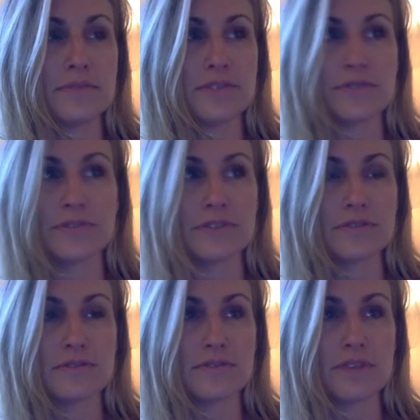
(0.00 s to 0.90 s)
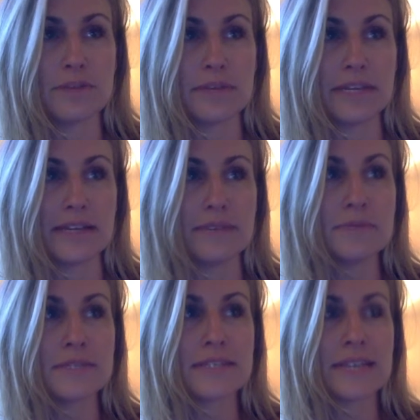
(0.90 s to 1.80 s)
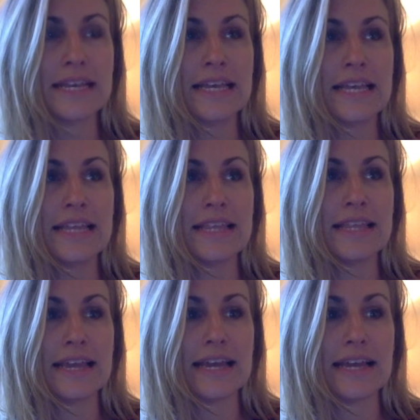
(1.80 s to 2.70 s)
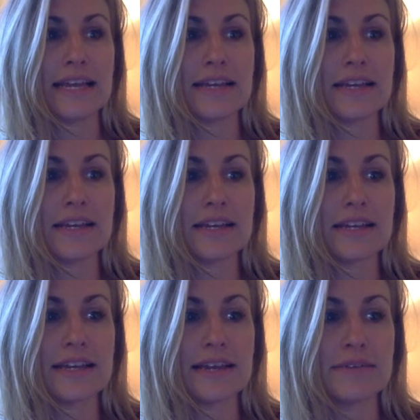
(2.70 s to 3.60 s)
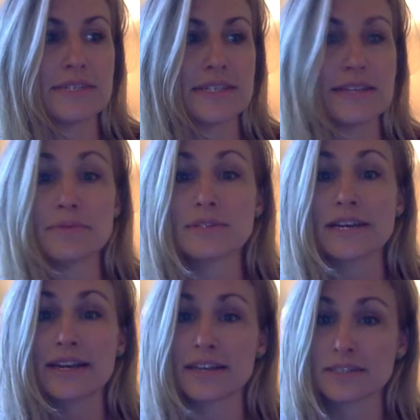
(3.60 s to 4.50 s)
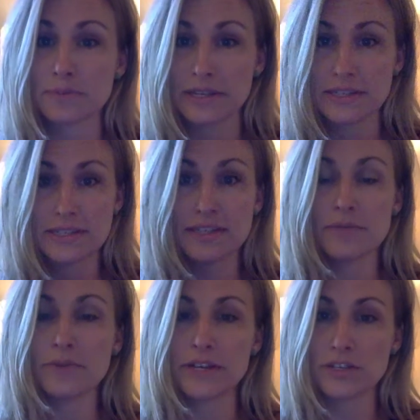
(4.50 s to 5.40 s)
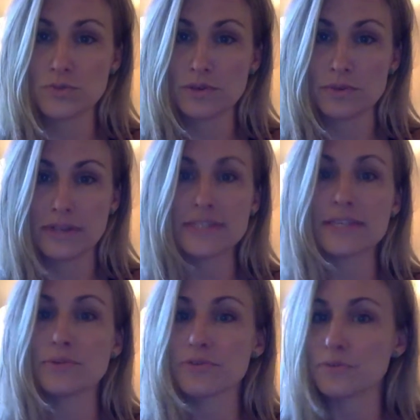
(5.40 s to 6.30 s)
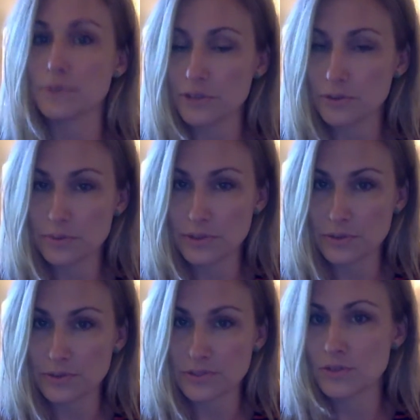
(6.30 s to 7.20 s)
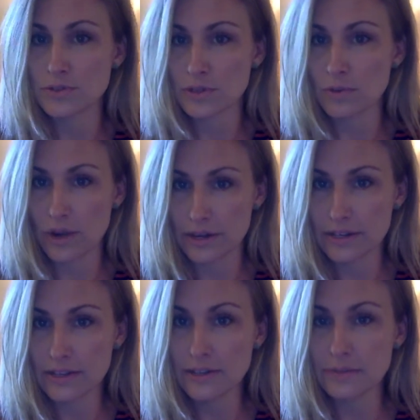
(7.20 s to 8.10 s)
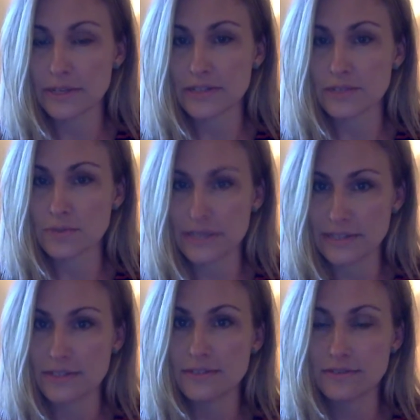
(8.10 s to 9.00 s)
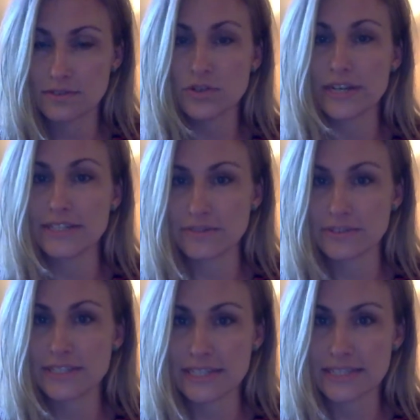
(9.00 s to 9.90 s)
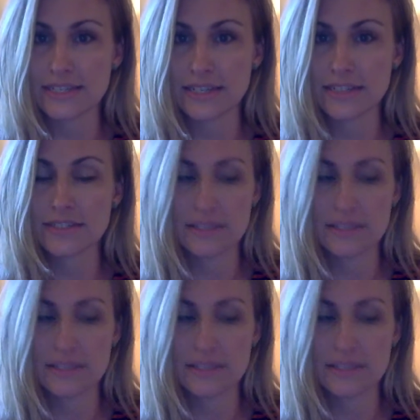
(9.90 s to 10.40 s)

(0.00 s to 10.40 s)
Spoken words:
different art mediums. They came to the tables. I explained to them what each one was. They were familiar with using watercolor because we had tried different techniques